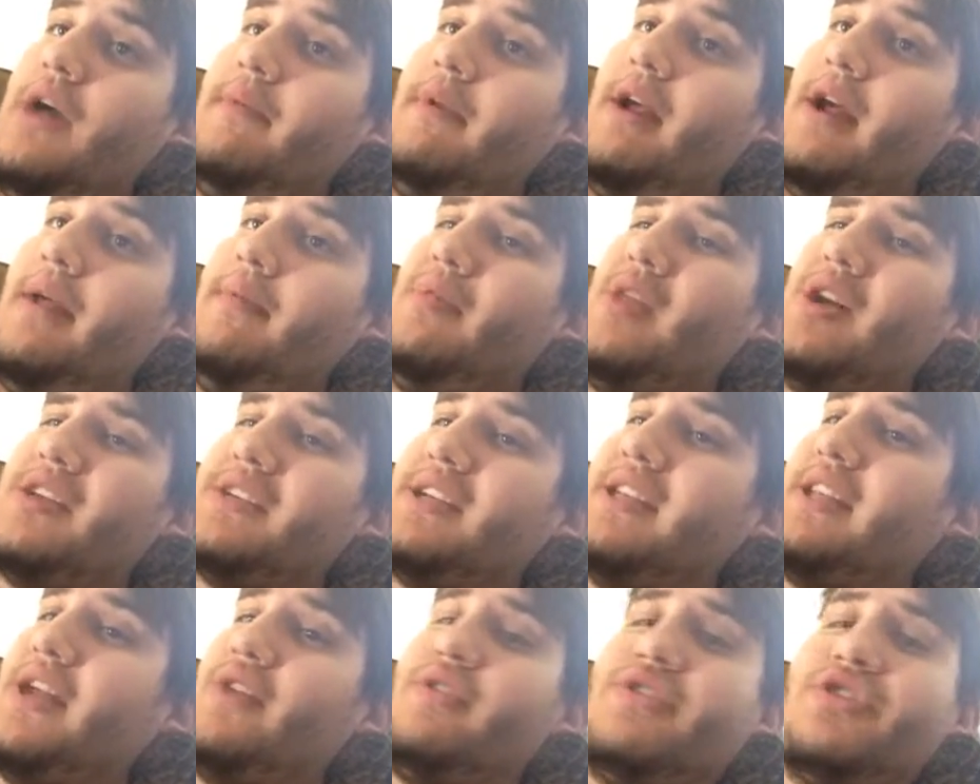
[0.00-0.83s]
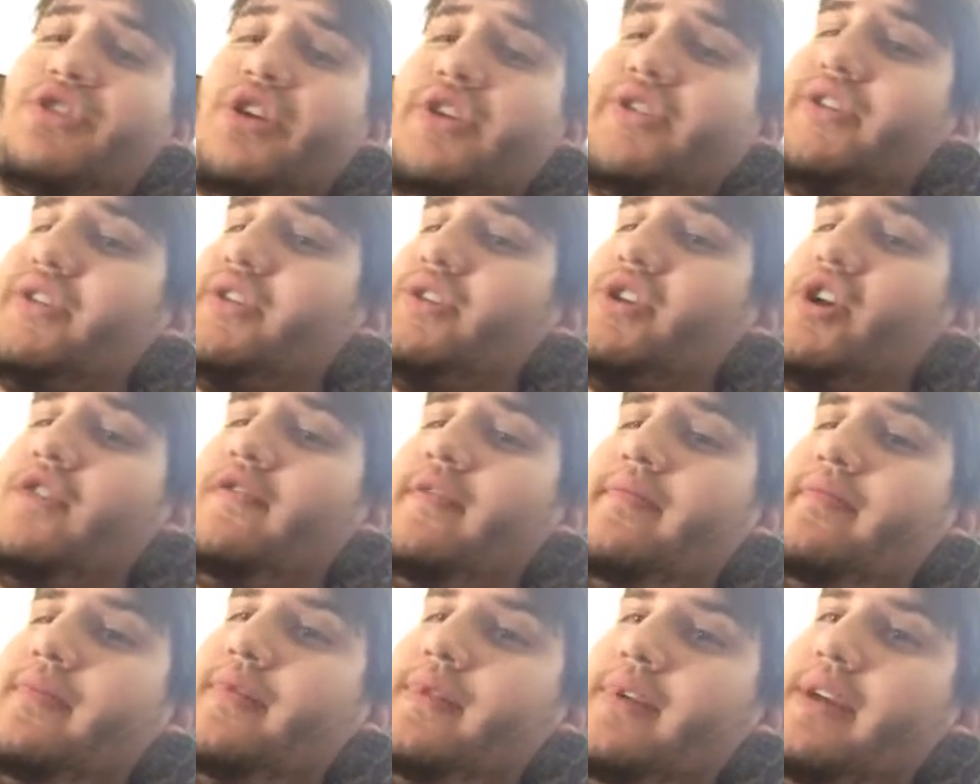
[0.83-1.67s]
I mean, I'm not saying that Christian doesn't
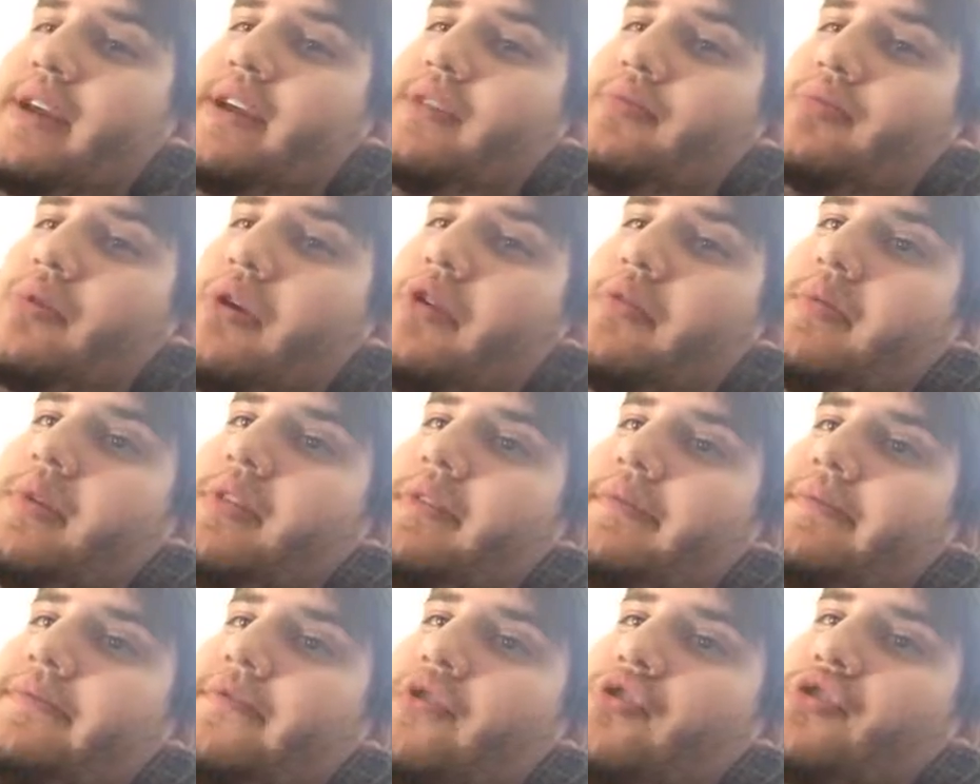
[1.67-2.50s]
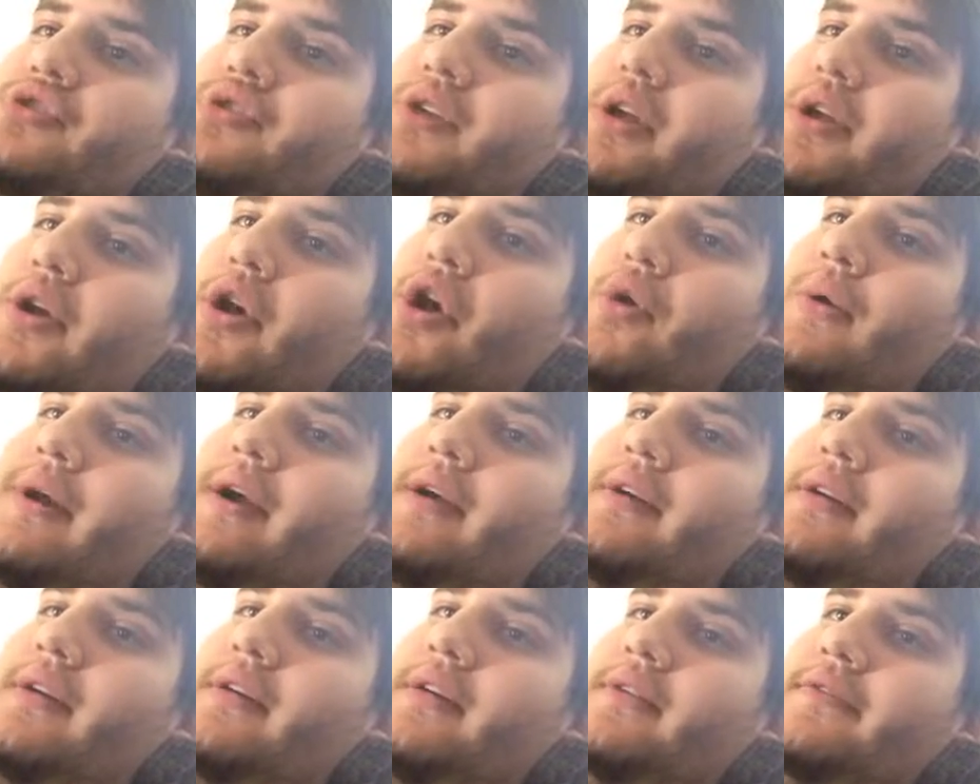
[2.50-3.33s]
deserve it, but he'll probably be the first to go
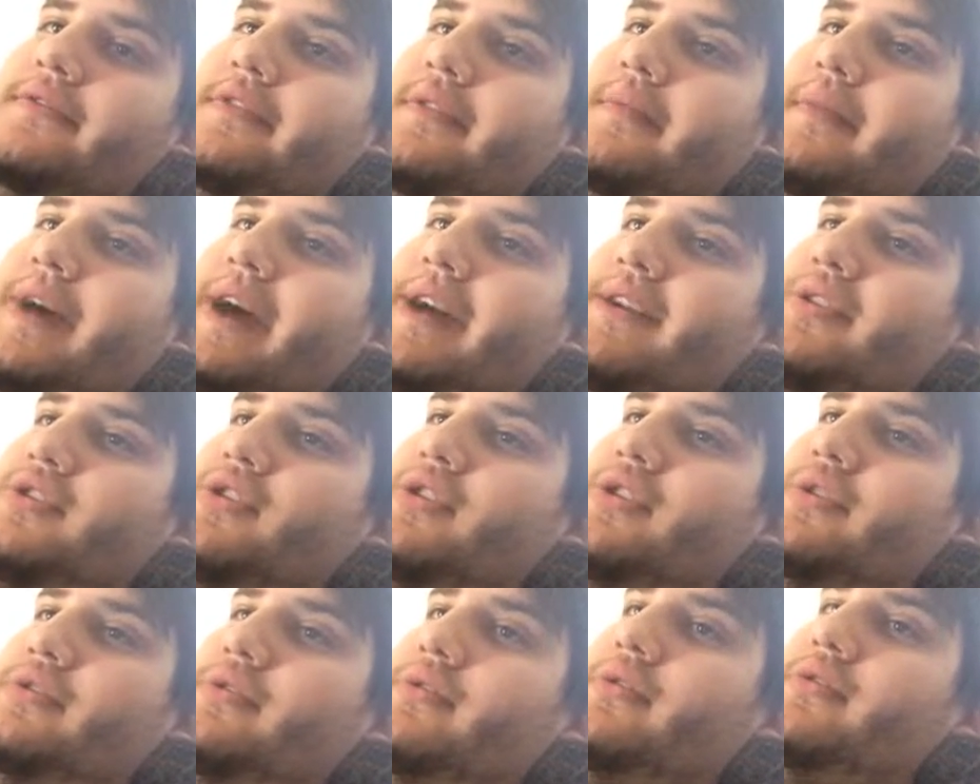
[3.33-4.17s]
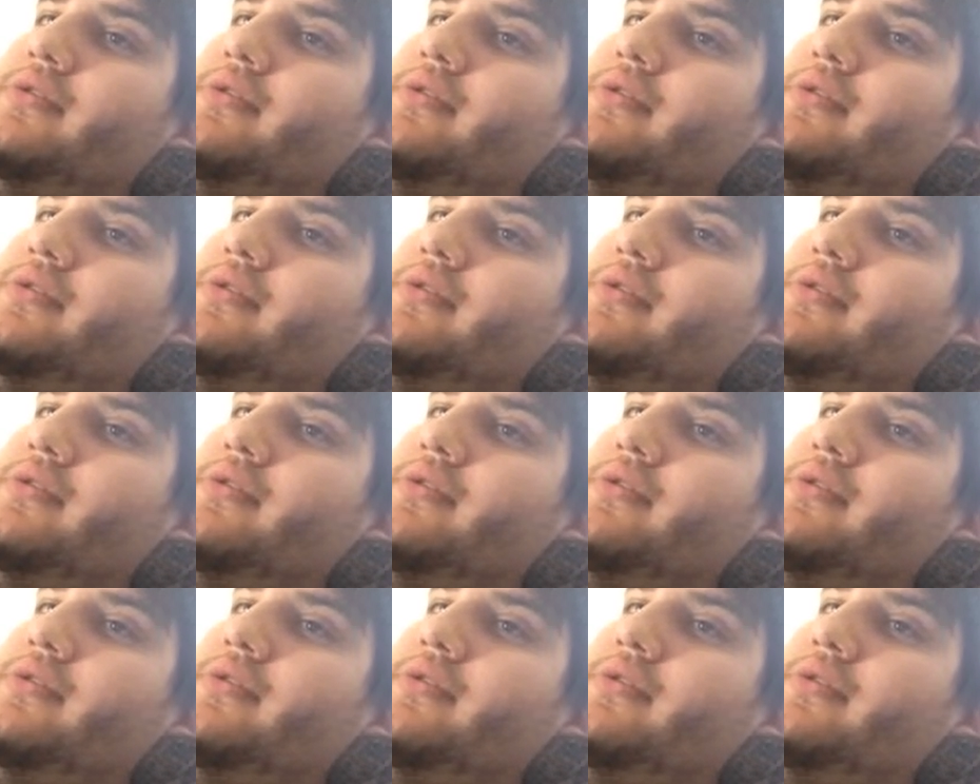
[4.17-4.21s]
out of the match.